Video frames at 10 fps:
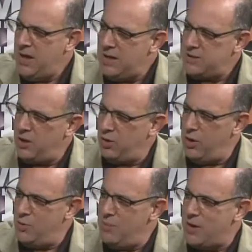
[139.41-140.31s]
And
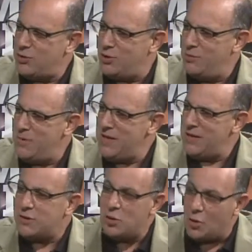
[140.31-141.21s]
Terry, you mentioned to me
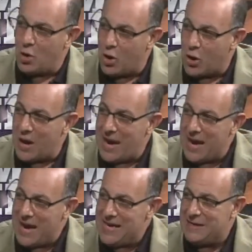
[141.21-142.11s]
that there are
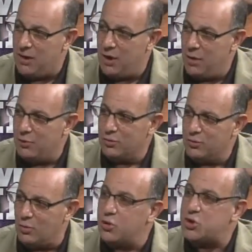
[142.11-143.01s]
eight
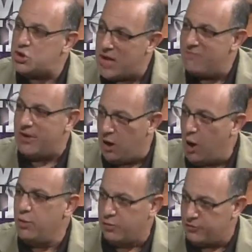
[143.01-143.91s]
other or seven
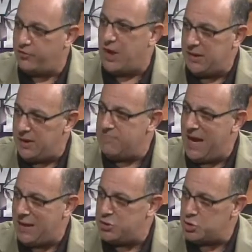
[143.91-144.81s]
other friendly
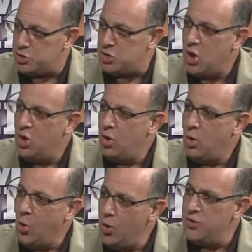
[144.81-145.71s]
matches
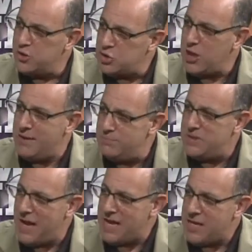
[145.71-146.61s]
yes. on the same
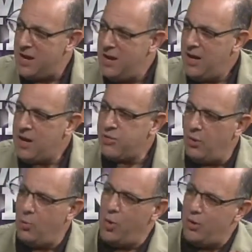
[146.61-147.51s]
date. I
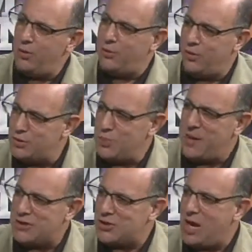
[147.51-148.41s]
thought one of the things
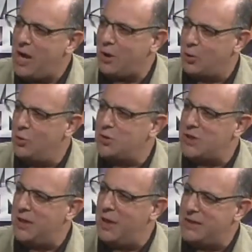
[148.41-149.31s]
about soccer
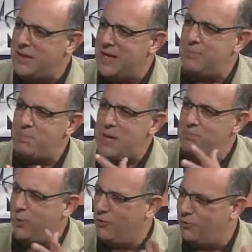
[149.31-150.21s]
was they like to get
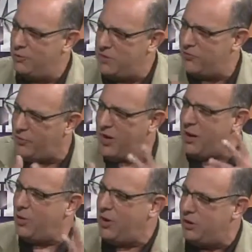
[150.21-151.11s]
people from different
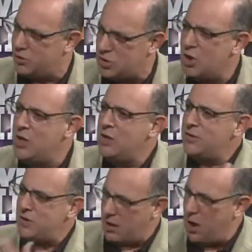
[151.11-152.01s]
areas
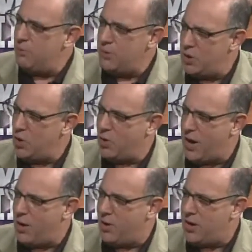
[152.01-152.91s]
to come to
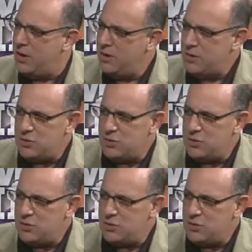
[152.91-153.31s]
your area.